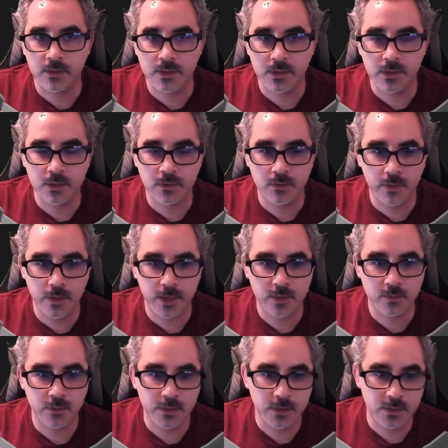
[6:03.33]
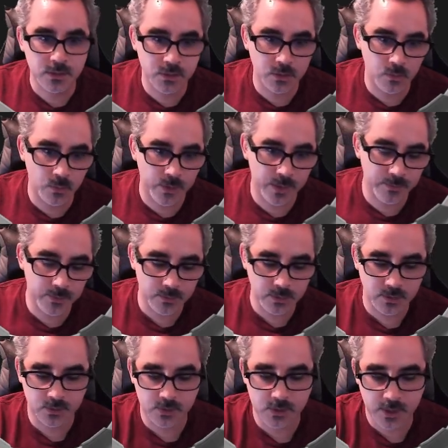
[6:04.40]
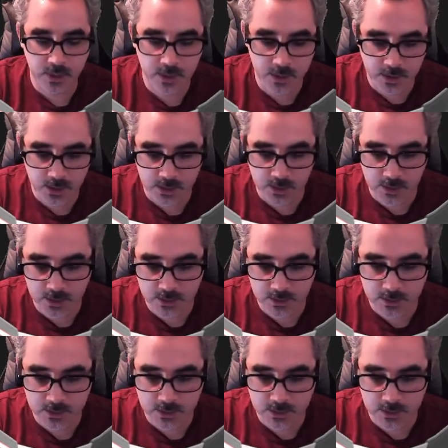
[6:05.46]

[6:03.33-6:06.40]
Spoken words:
to the next one. So what I'm going to say is